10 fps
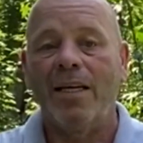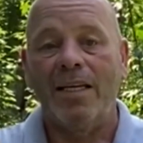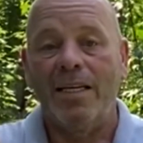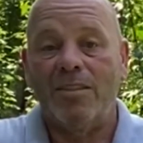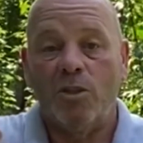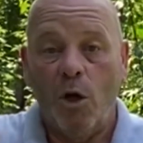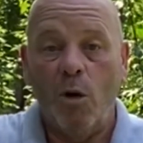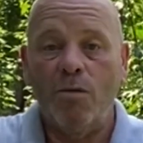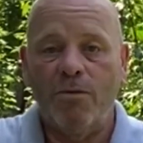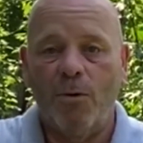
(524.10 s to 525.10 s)
is
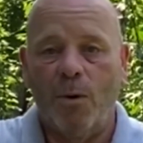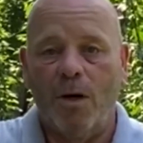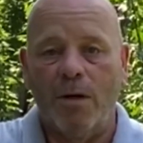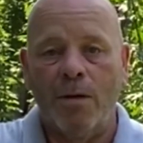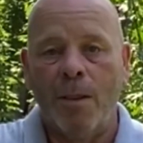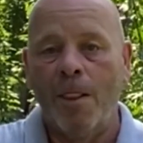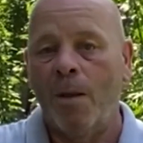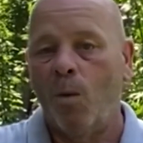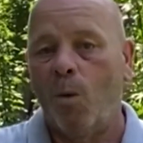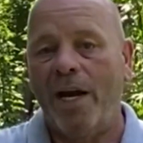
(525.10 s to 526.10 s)
known for.
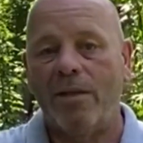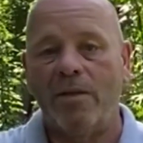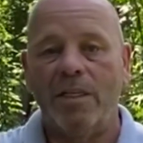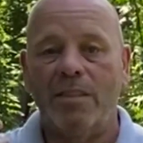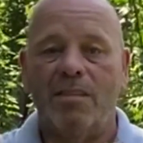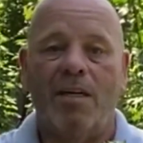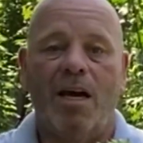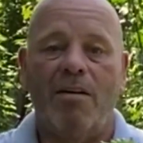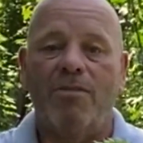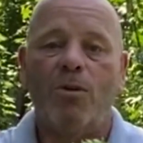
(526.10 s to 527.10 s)
Whether it's
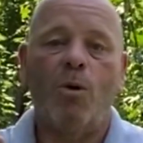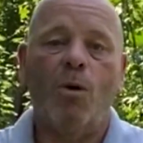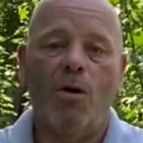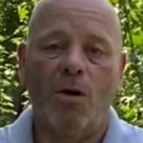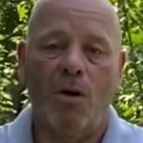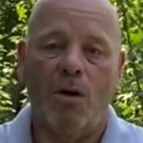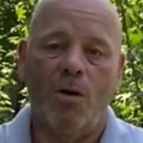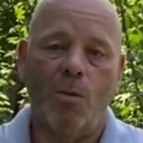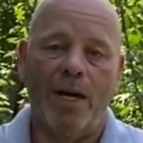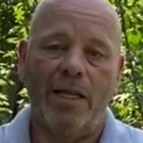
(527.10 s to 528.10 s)
floral,
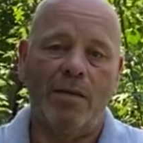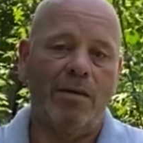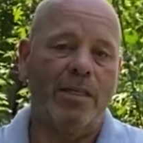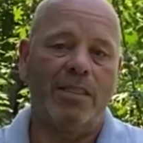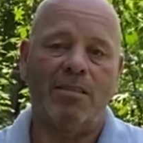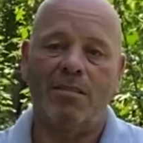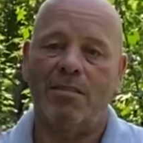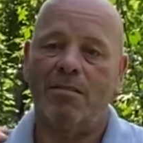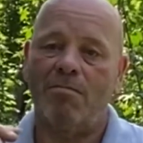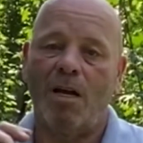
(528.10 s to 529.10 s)
or whether
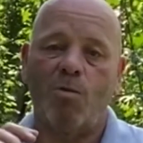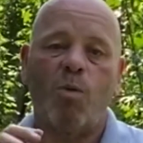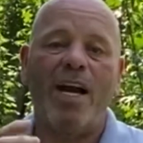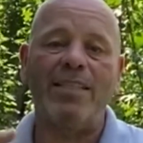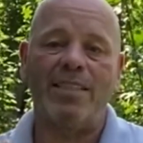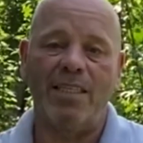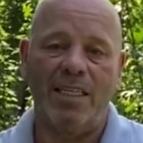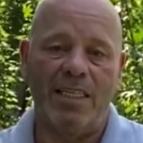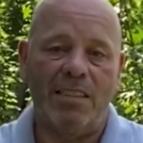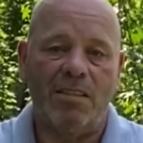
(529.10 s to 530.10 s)
it's
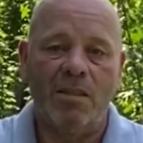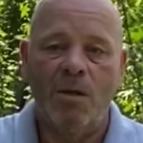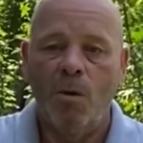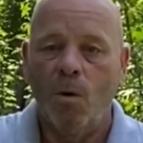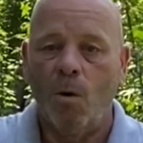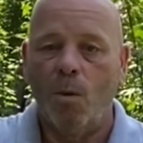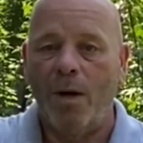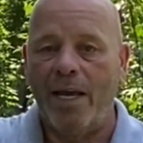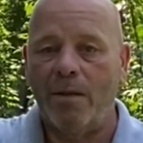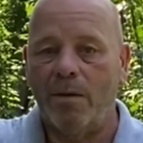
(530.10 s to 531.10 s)
resinous, or
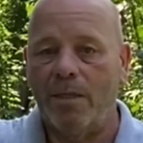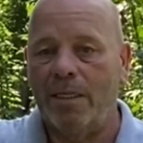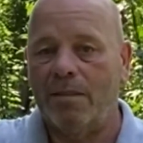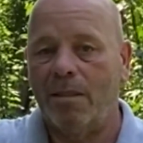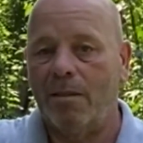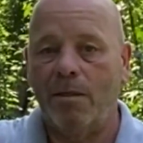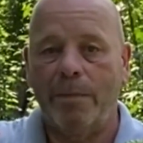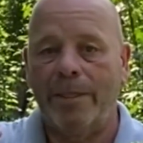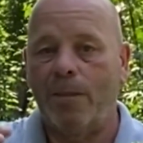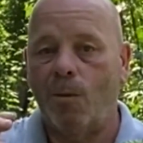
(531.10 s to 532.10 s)
whether it's a little
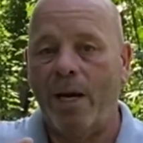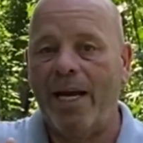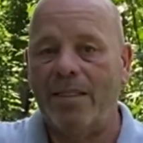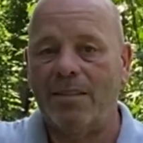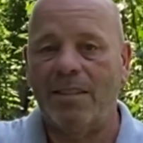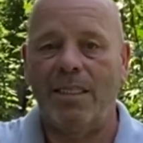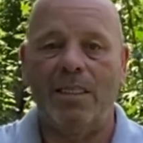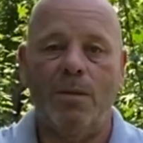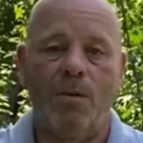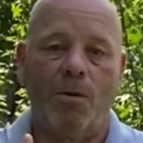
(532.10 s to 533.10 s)
bit
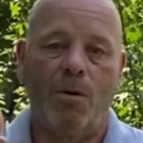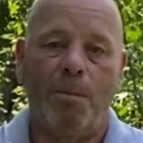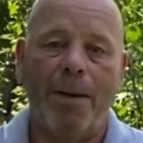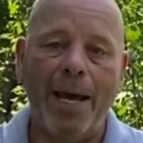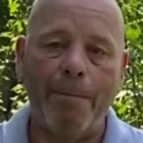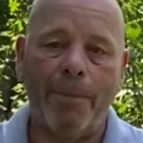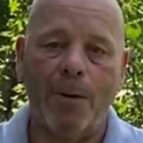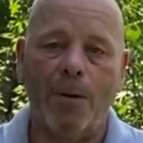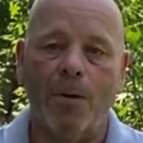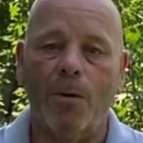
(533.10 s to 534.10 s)
grassy, or
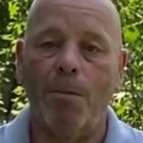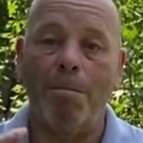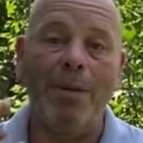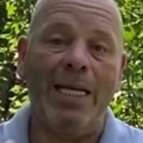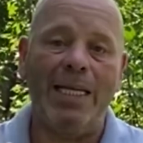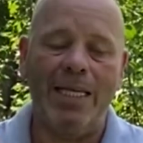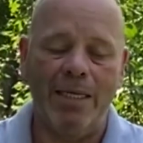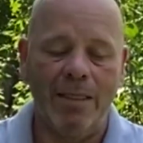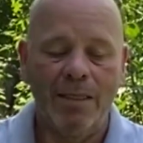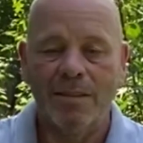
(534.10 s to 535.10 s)
pepper, or
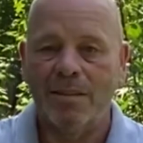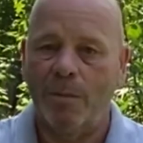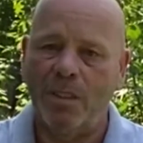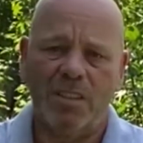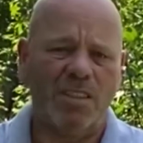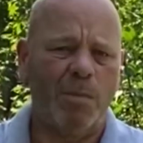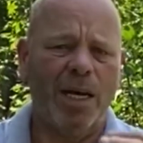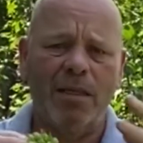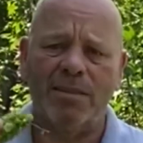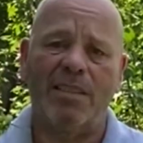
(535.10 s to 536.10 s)
minty. Some of the
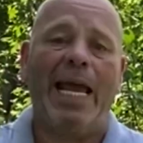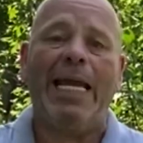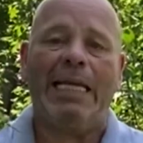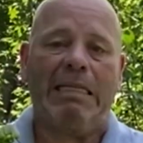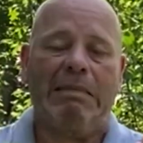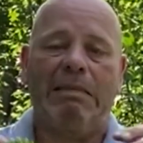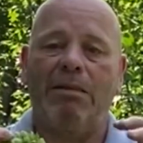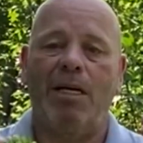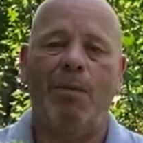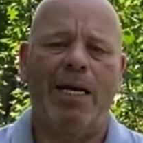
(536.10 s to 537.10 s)
smells dank that are
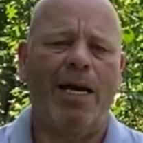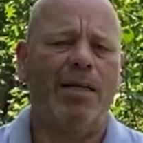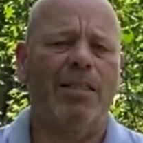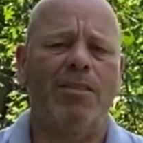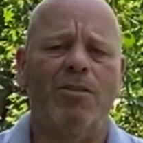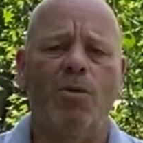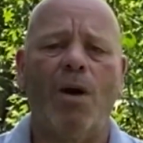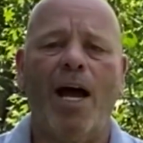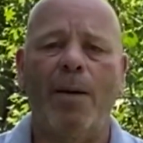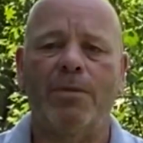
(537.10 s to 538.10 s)
coming out of these new
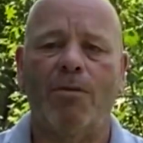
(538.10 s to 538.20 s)
hops